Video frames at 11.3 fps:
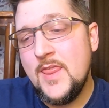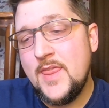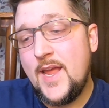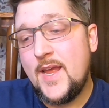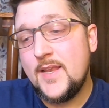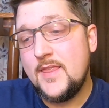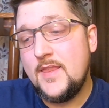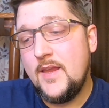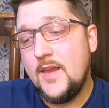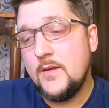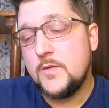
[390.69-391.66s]
that
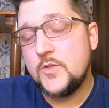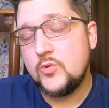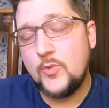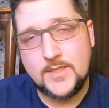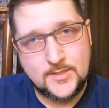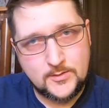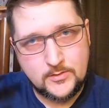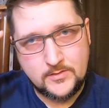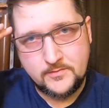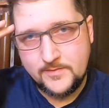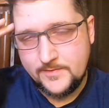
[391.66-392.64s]
the switch
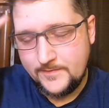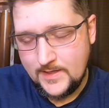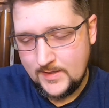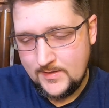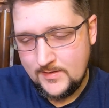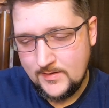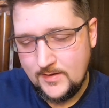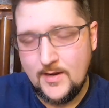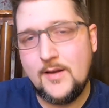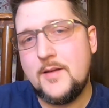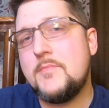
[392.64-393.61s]
sort of flipped
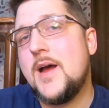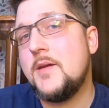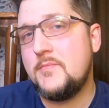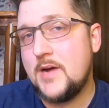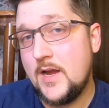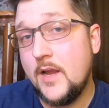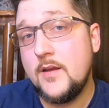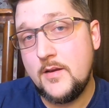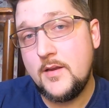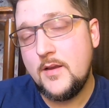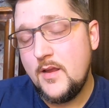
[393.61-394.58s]
in my
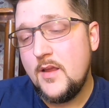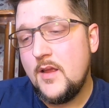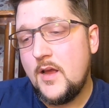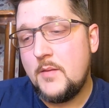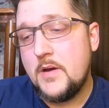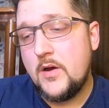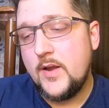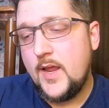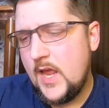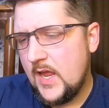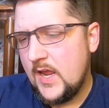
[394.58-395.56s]
mind about,
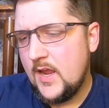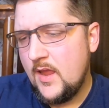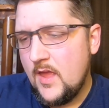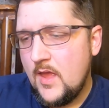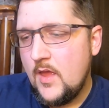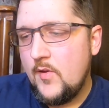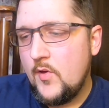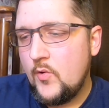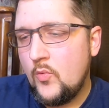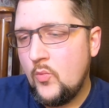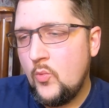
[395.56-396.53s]
hey,
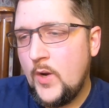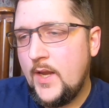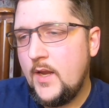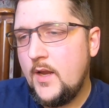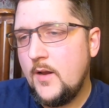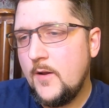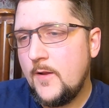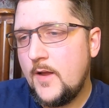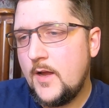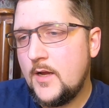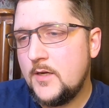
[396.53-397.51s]
we
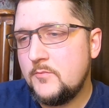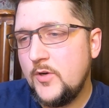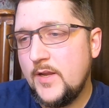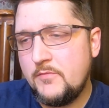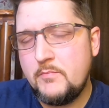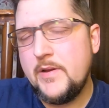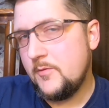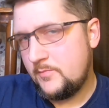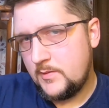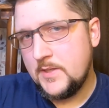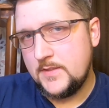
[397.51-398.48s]
have a
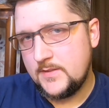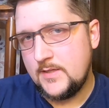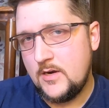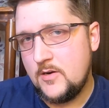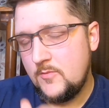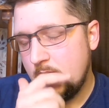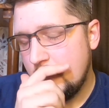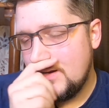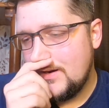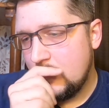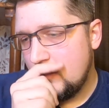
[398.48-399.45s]
bigger place now.
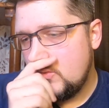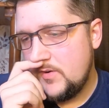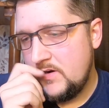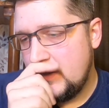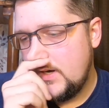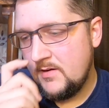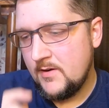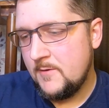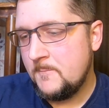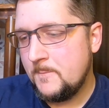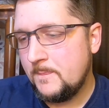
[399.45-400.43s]

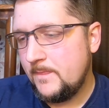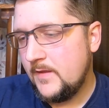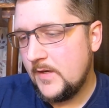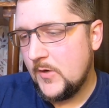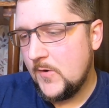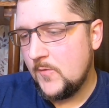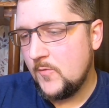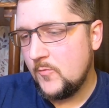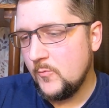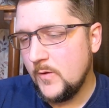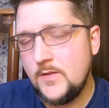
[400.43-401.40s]
We, you
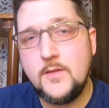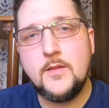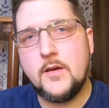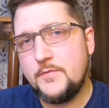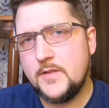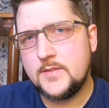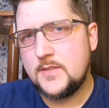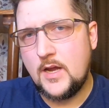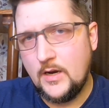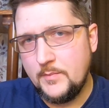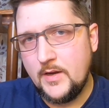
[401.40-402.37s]
know, really love this
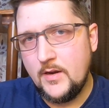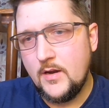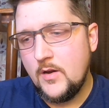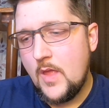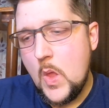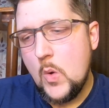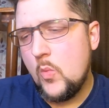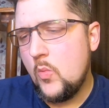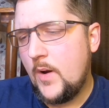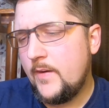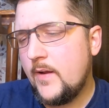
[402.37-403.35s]
hobby.
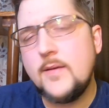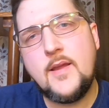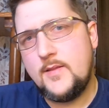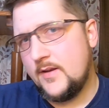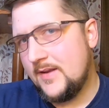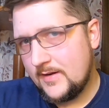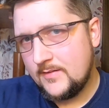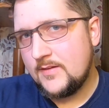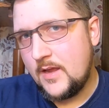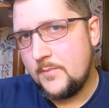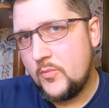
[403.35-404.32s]
Why not take the next
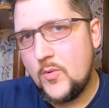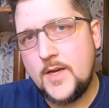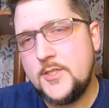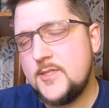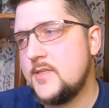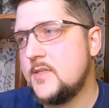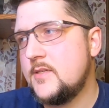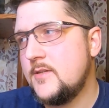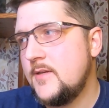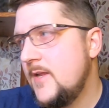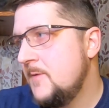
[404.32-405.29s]
step? Why
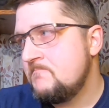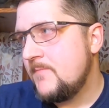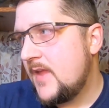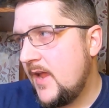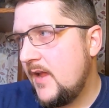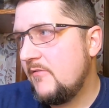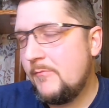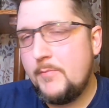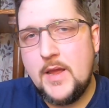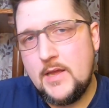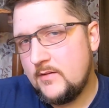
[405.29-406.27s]
just
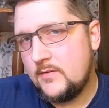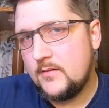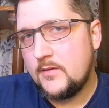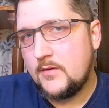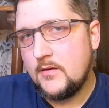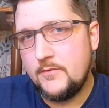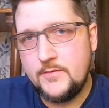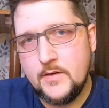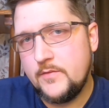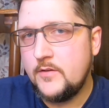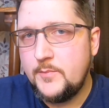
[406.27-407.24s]
have pets of
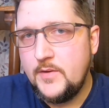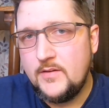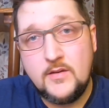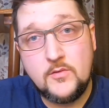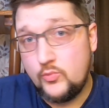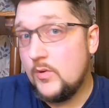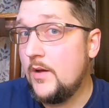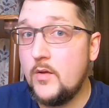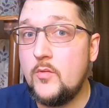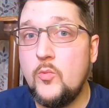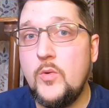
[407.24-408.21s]
different species?
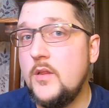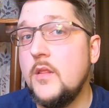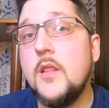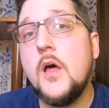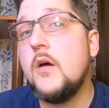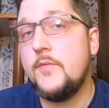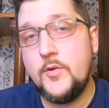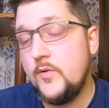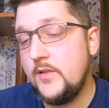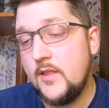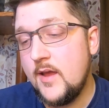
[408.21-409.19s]
While we love
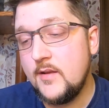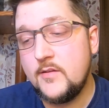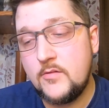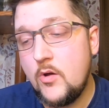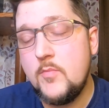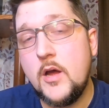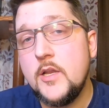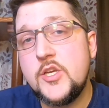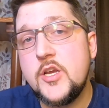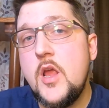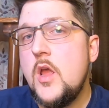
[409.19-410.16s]
doing that so
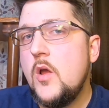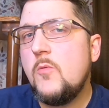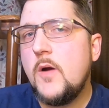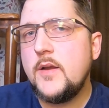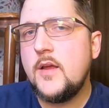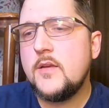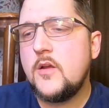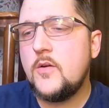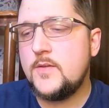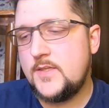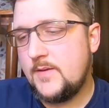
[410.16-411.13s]
much, why not
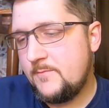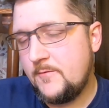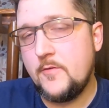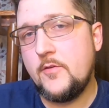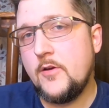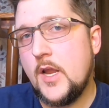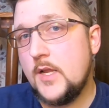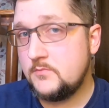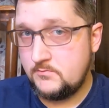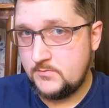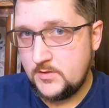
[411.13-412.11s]
go a step further
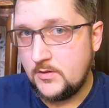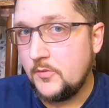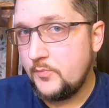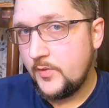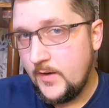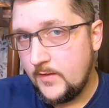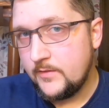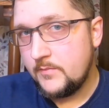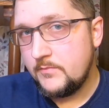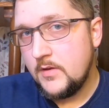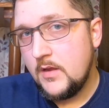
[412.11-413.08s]
and start breeding
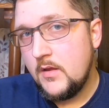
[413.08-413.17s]
them?